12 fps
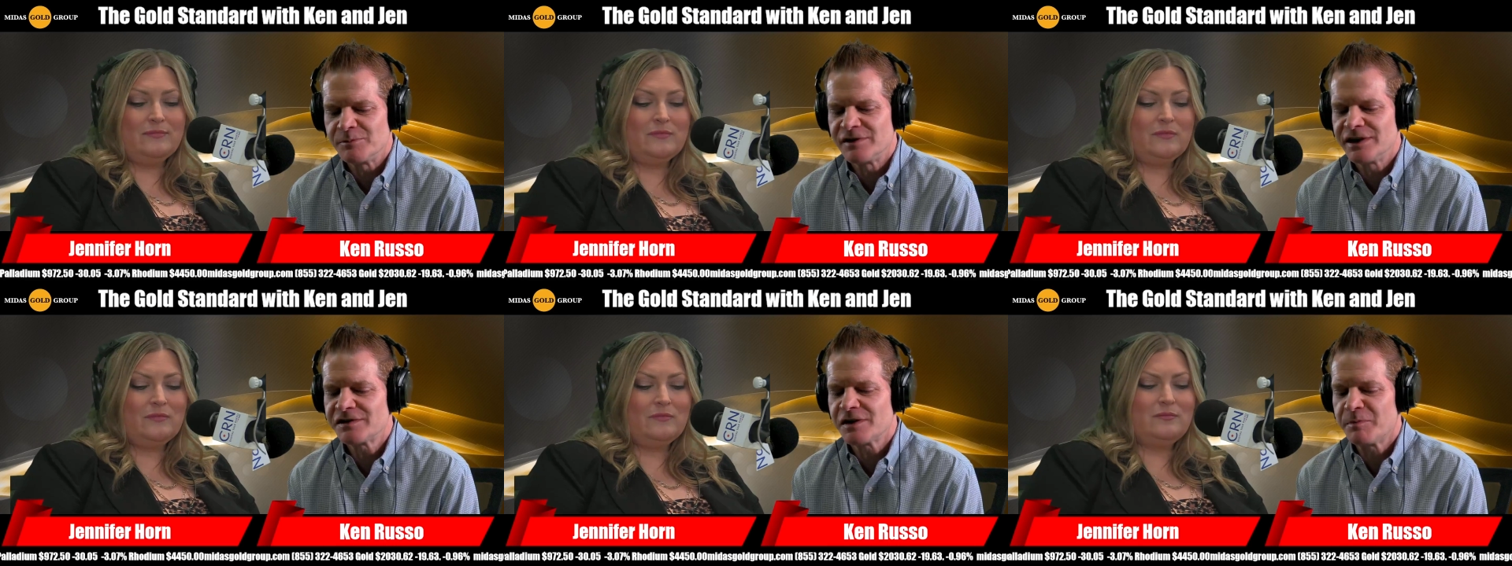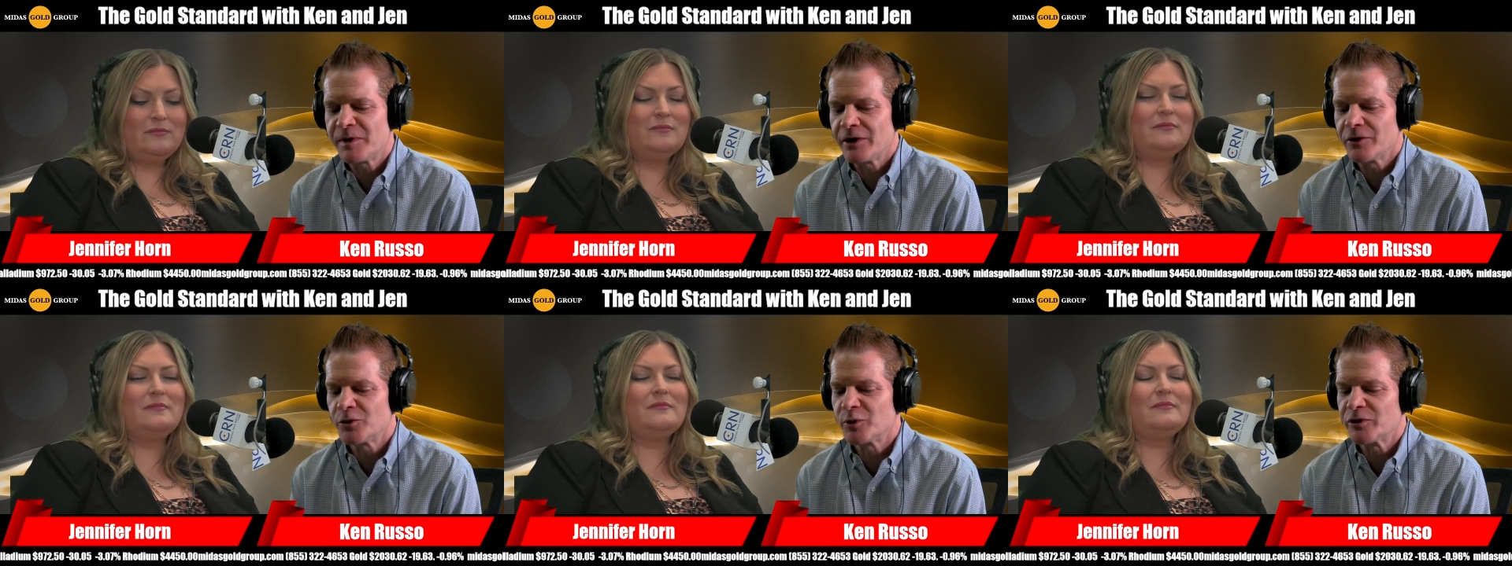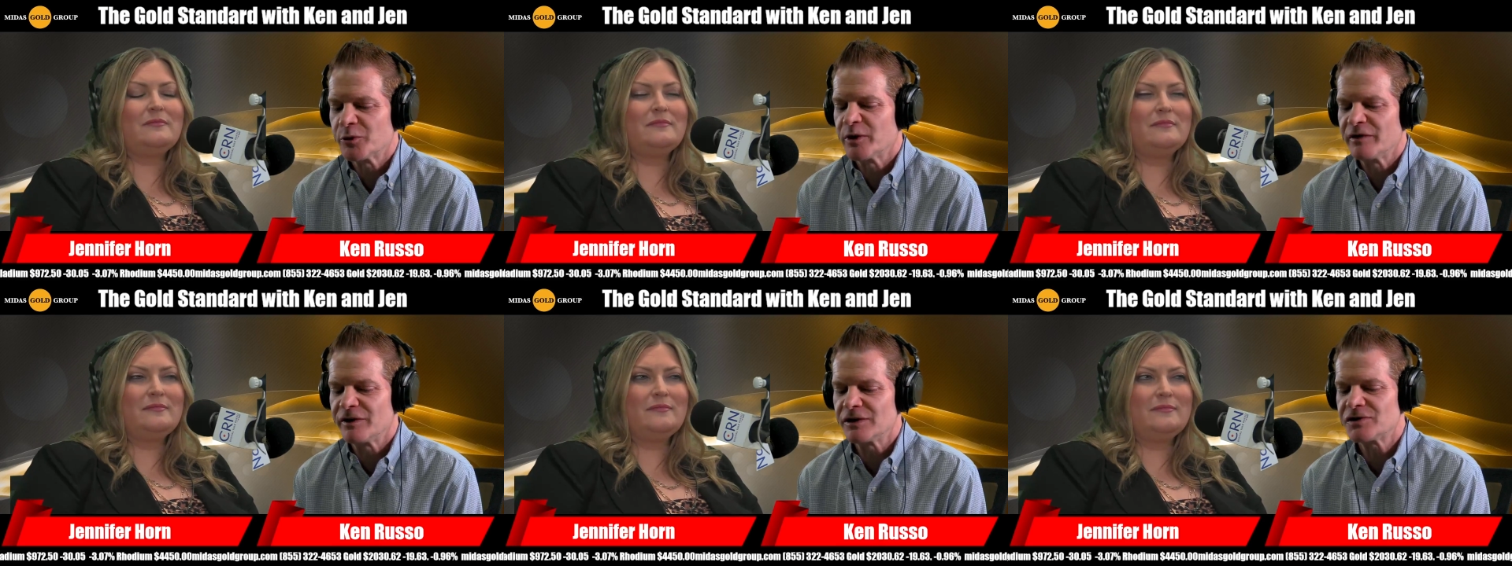Speaker 1: disappeared with the
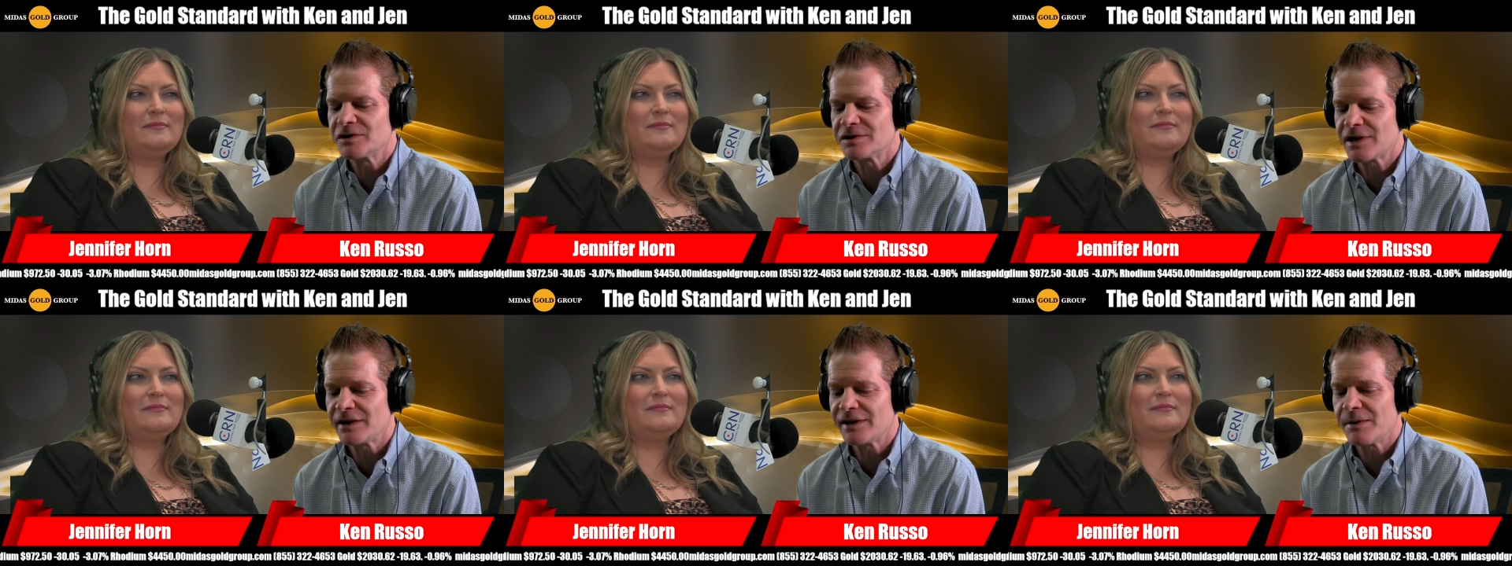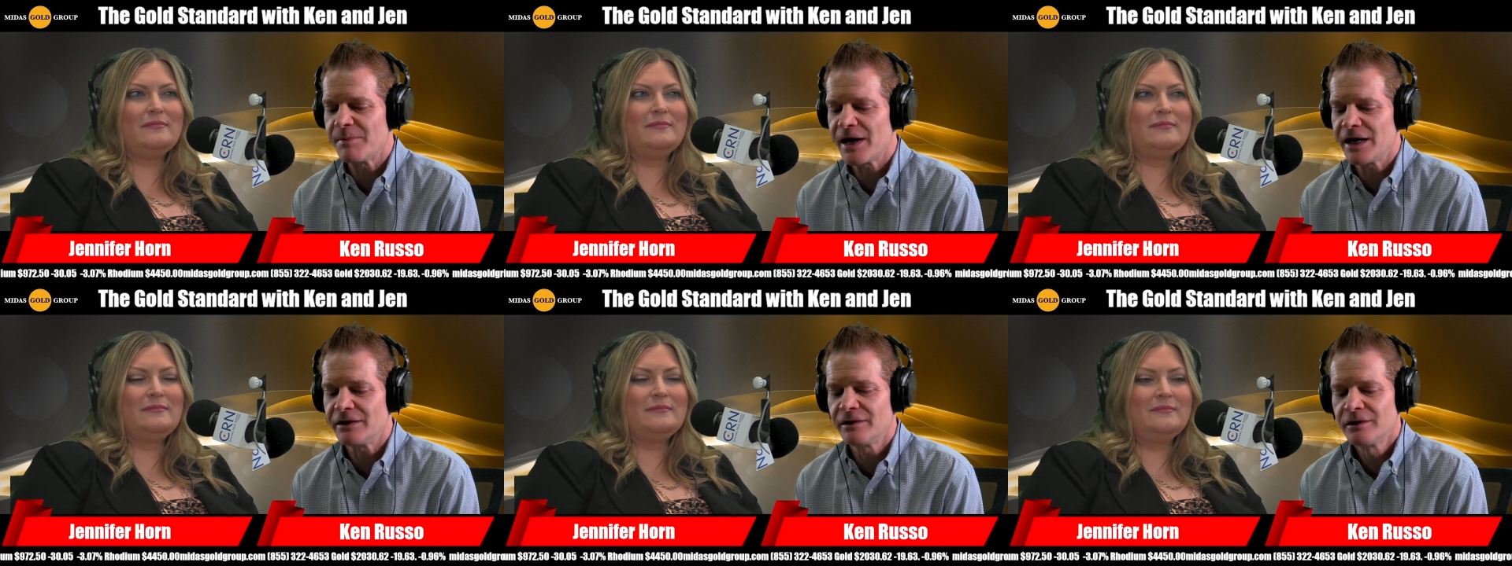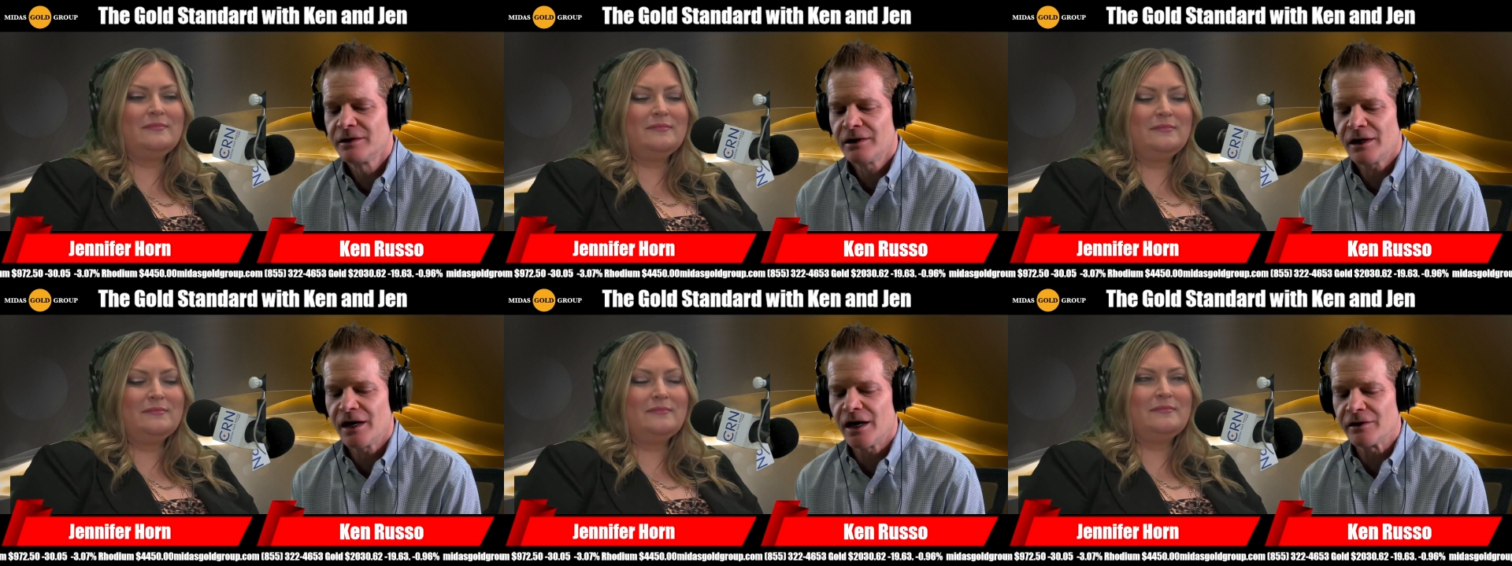revisions that they made
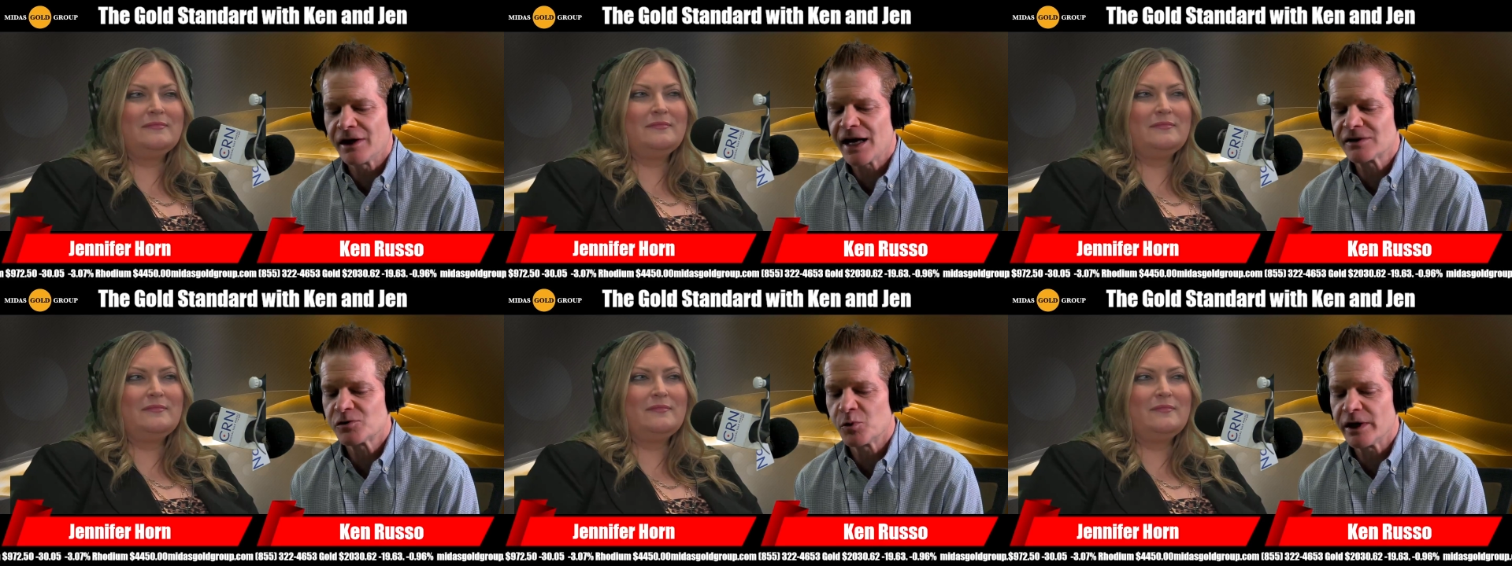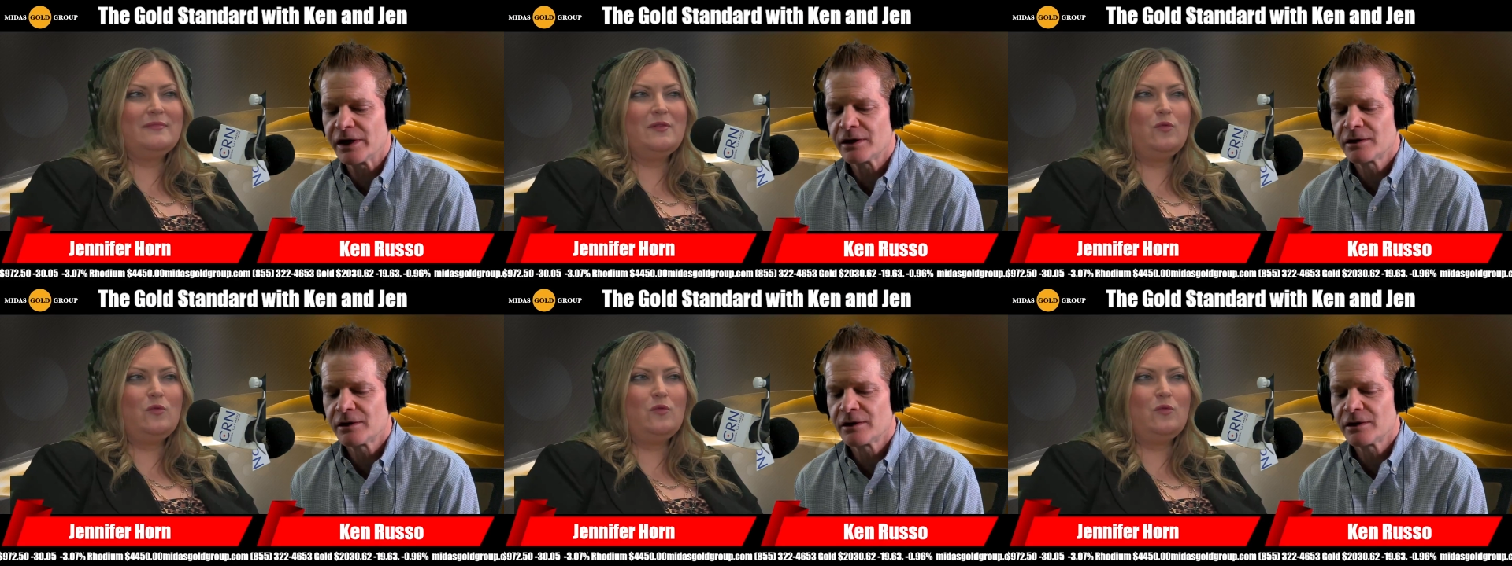uh, last week.